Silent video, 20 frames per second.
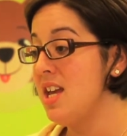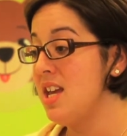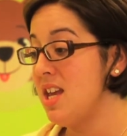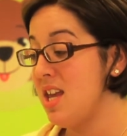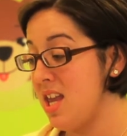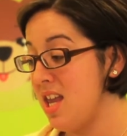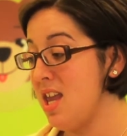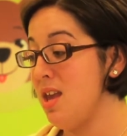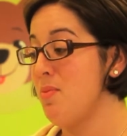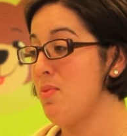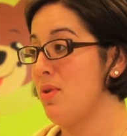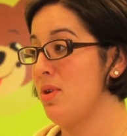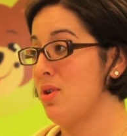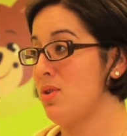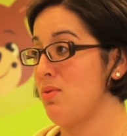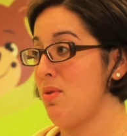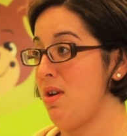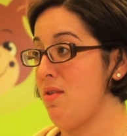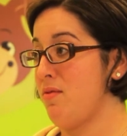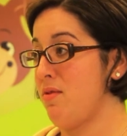He put
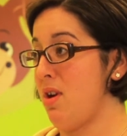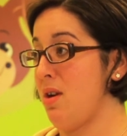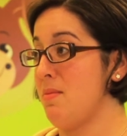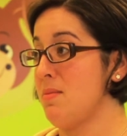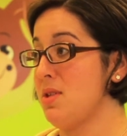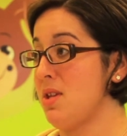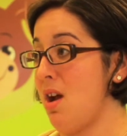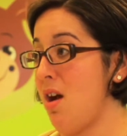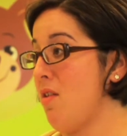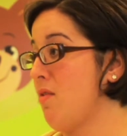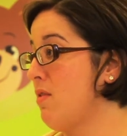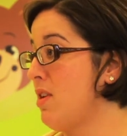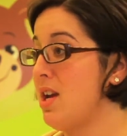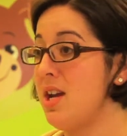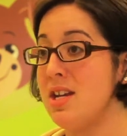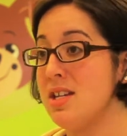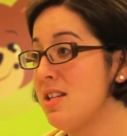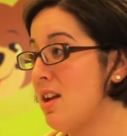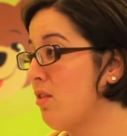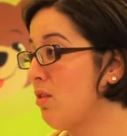his right foot on himself.
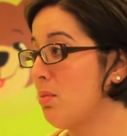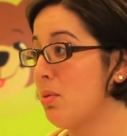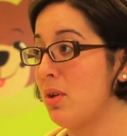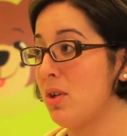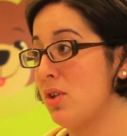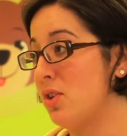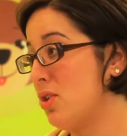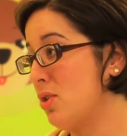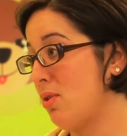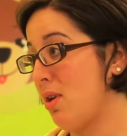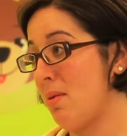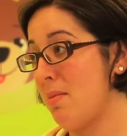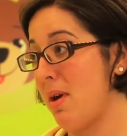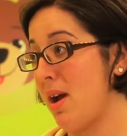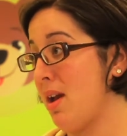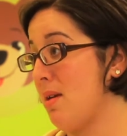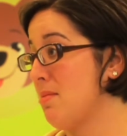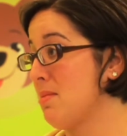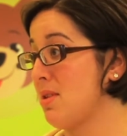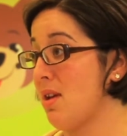He's never put a shoe on by
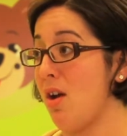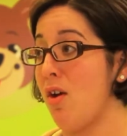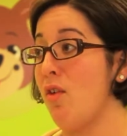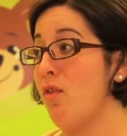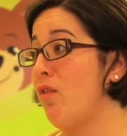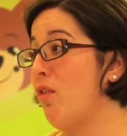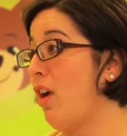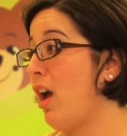himself,